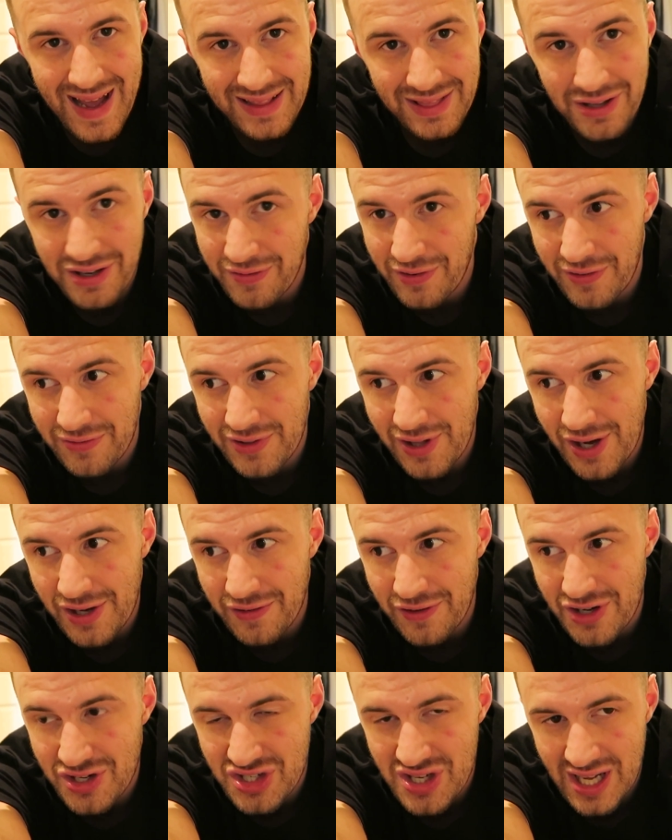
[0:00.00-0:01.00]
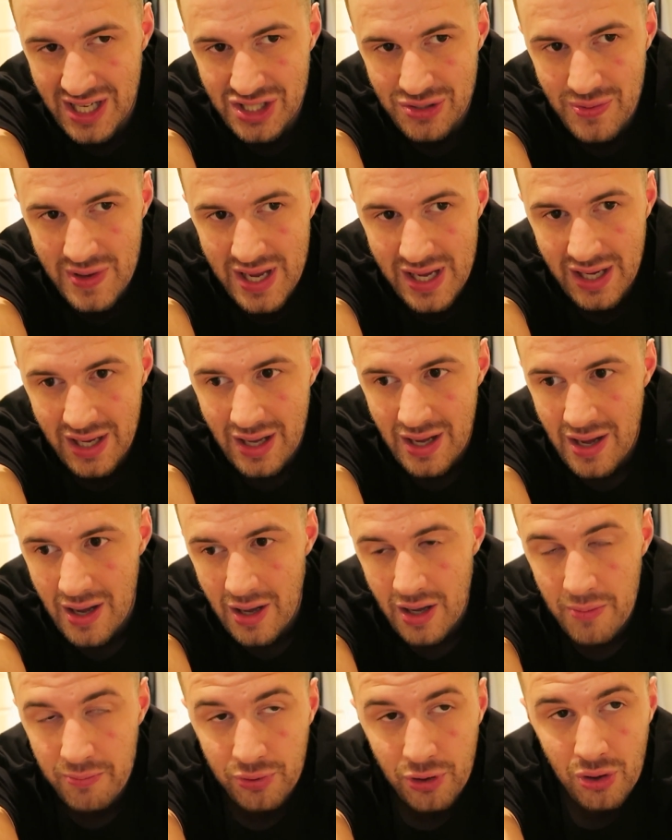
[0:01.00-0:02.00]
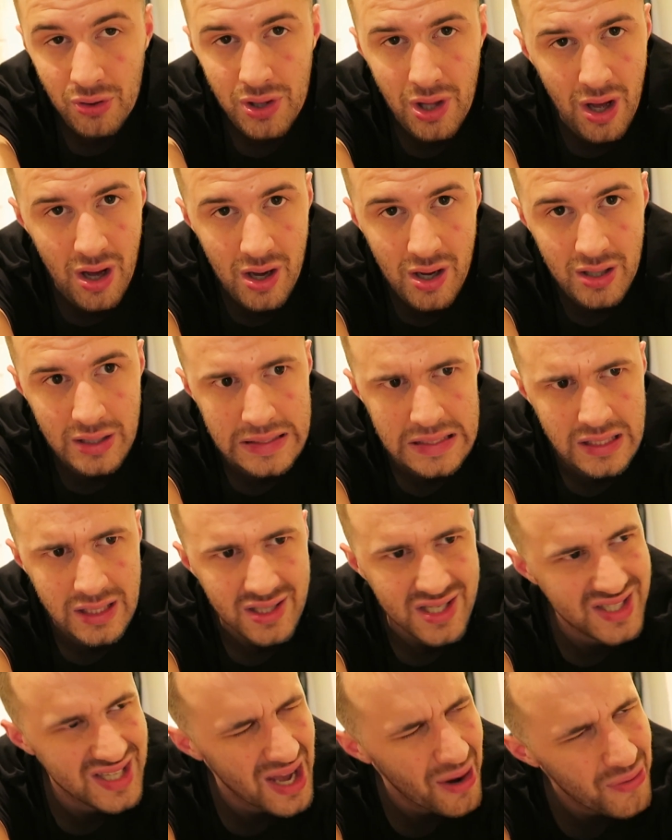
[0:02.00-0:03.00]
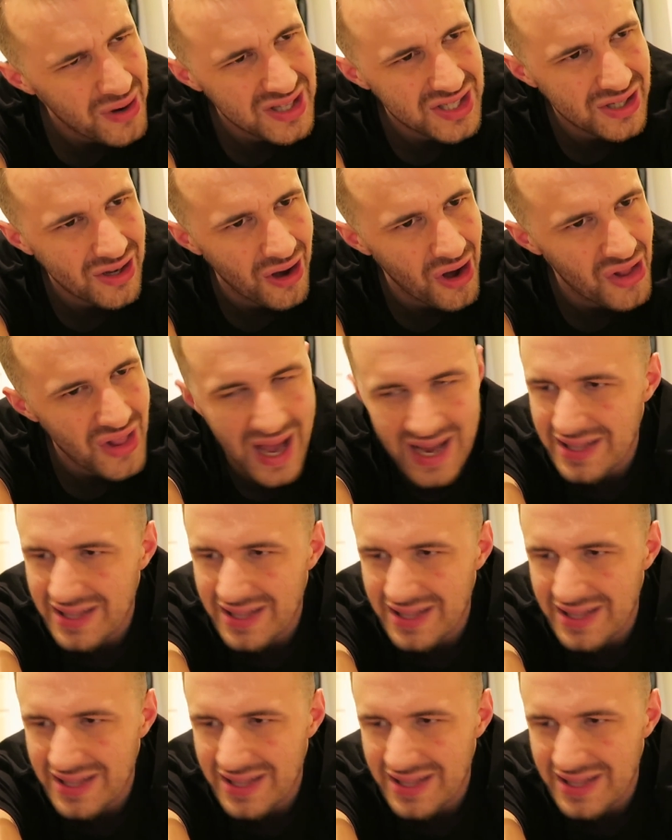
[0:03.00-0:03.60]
Look for vlog footage next week. Prologue, is that what it's called?